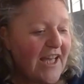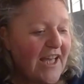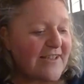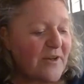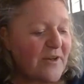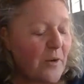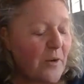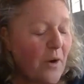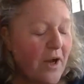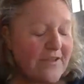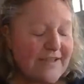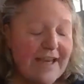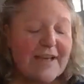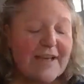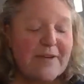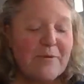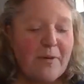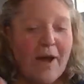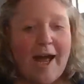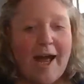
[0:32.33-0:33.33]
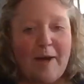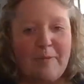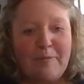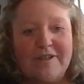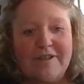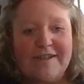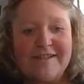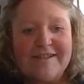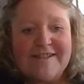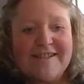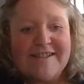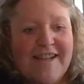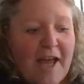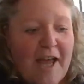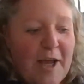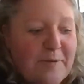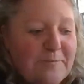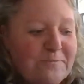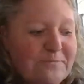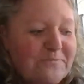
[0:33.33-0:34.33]
So I'll tell you what happened.
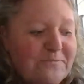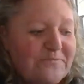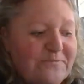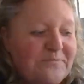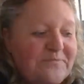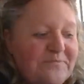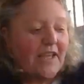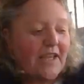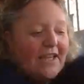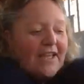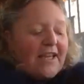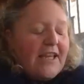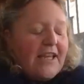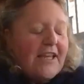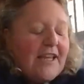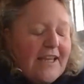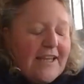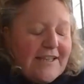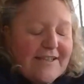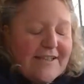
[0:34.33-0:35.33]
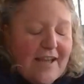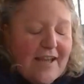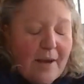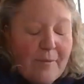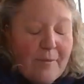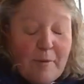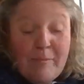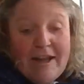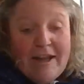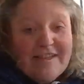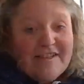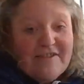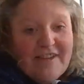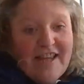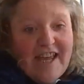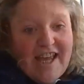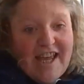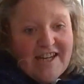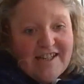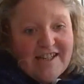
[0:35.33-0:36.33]
I'm a palliative
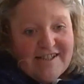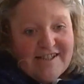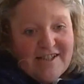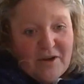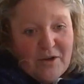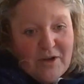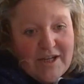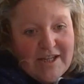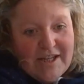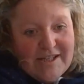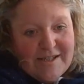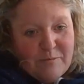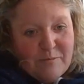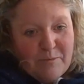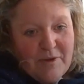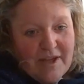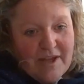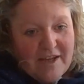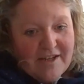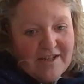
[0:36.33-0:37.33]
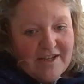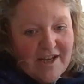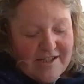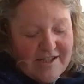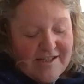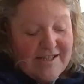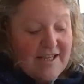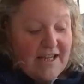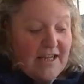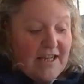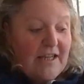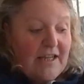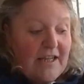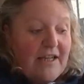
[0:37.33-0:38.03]
care nurse, so it's a bit nursey.